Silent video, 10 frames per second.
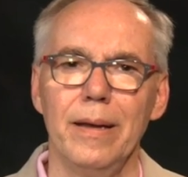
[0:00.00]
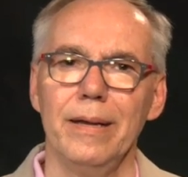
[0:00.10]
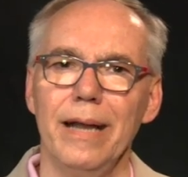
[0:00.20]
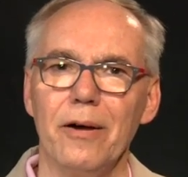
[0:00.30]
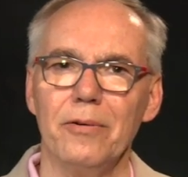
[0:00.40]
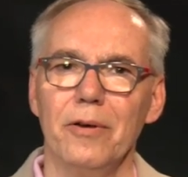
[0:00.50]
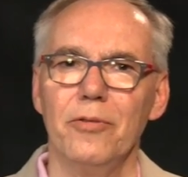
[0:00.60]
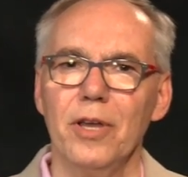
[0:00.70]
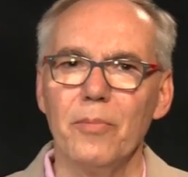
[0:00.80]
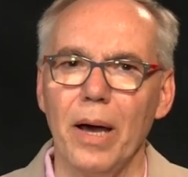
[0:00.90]
Now,
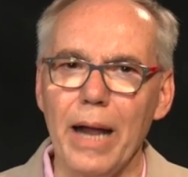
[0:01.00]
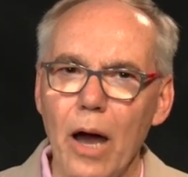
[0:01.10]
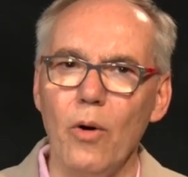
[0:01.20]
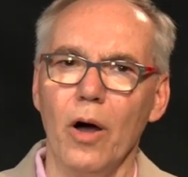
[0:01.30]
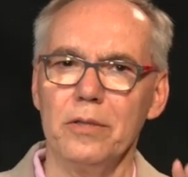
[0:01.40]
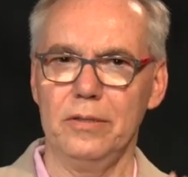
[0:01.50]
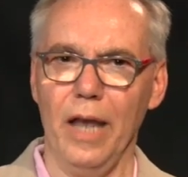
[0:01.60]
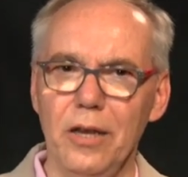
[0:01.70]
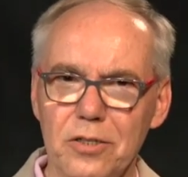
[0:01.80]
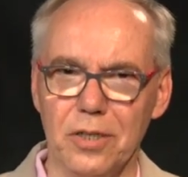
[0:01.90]
think about how
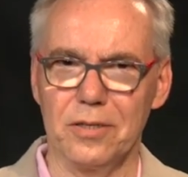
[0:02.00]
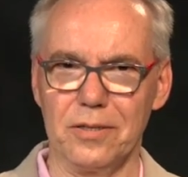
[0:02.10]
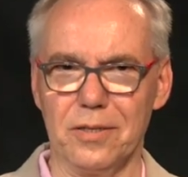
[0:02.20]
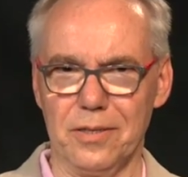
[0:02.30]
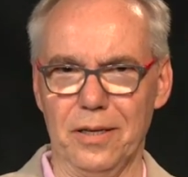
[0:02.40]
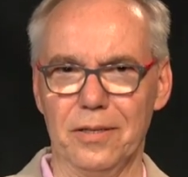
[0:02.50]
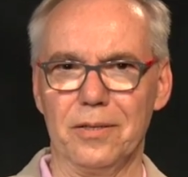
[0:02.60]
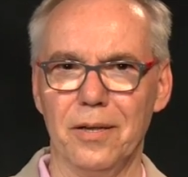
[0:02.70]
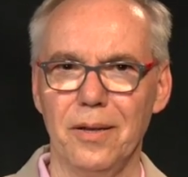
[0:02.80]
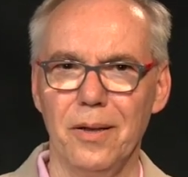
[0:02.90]
audacious this
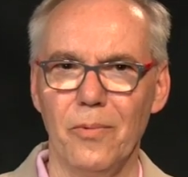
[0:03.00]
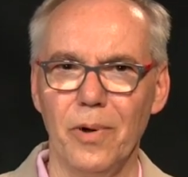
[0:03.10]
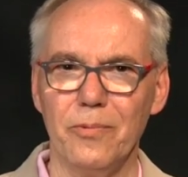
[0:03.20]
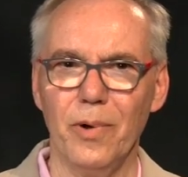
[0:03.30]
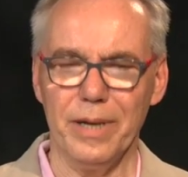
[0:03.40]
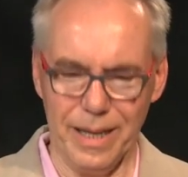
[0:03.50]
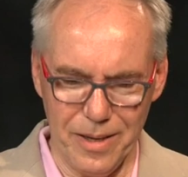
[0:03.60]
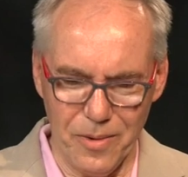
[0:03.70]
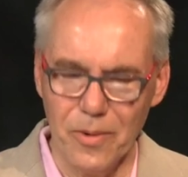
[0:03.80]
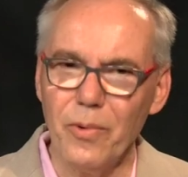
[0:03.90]
is,
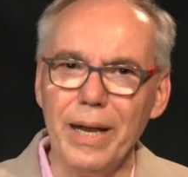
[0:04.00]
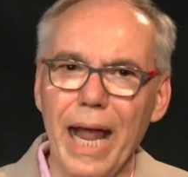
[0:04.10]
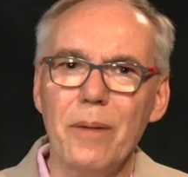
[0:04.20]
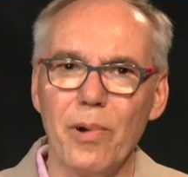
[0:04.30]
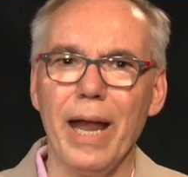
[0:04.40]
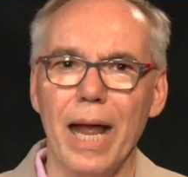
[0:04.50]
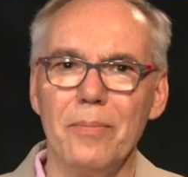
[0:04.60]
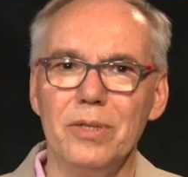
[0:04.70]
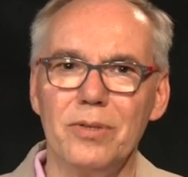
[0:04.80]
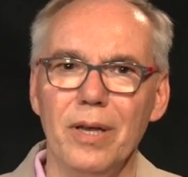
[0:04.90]
what
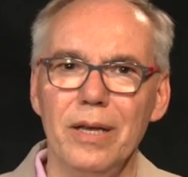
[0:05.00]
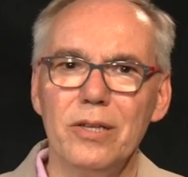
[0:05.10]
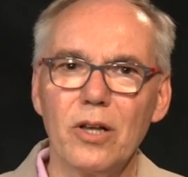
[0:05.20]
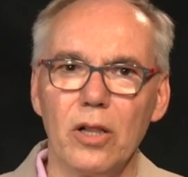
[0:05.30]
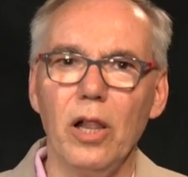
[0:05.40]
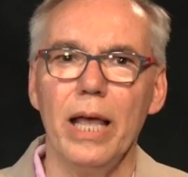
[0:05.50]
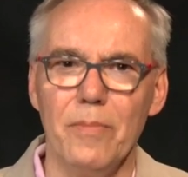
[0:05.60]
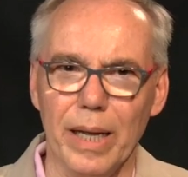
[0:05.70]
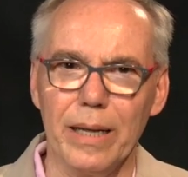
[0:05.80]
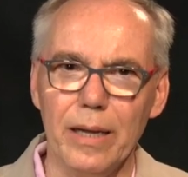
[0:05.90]
Abraham is
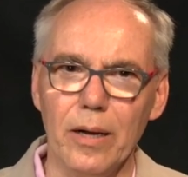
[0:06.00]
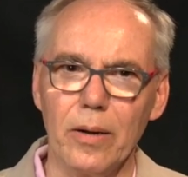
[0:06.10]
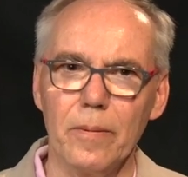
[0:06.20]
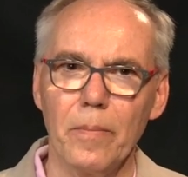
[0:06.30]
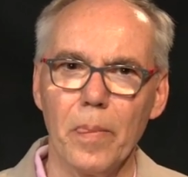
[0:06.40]
claiming here.